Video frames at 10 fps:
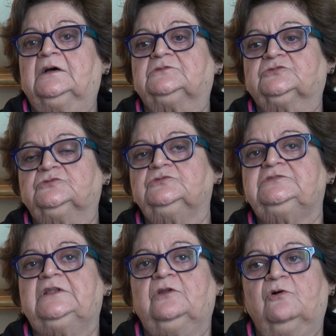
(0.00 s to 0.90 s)
schools in
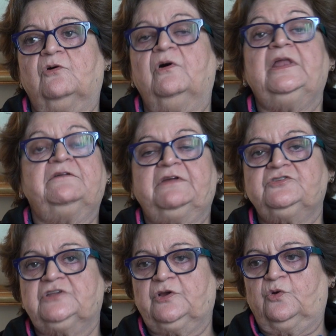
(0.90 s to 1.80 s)
Lahore and eventually
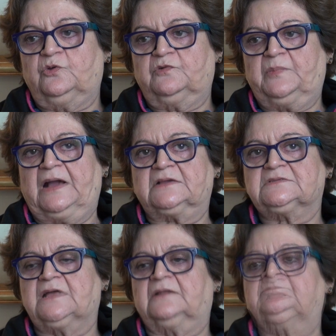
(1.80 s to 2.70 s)
all over
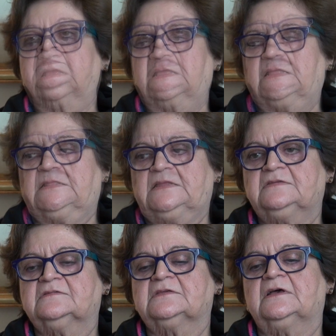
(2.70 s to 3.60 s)
Pakistan.
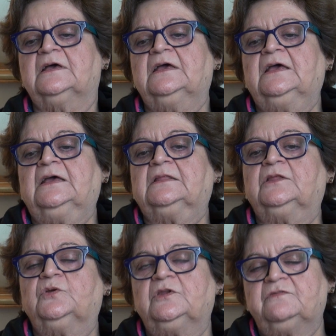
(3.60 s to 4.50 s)
The
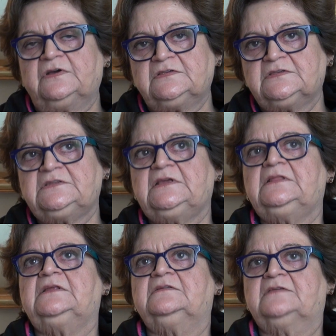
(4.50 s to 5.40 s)
university, they
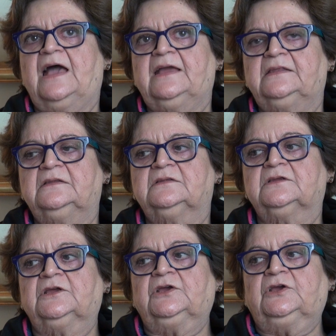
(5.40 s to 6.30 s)
decided
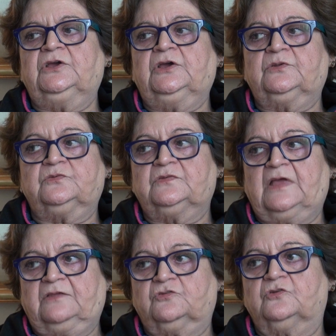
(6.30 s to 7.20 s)
it was a
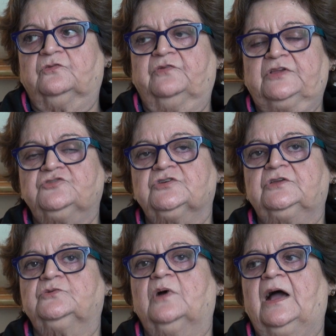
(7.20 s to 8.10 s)
sort of venture into
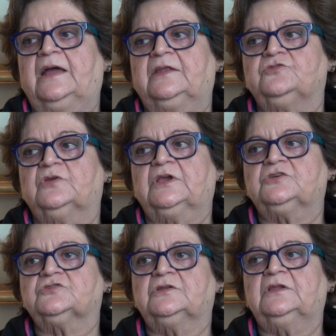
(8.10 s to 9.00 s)
higher
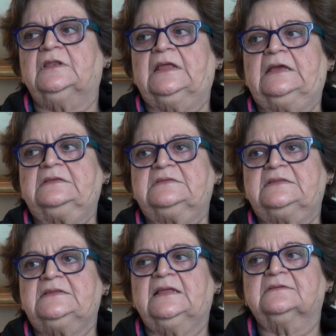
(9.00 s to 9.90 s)
education,
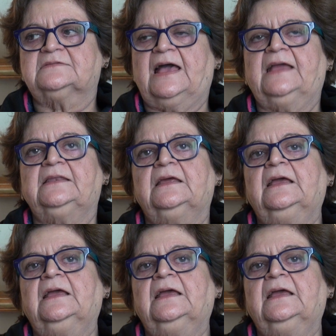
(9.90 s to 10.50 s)
setting aside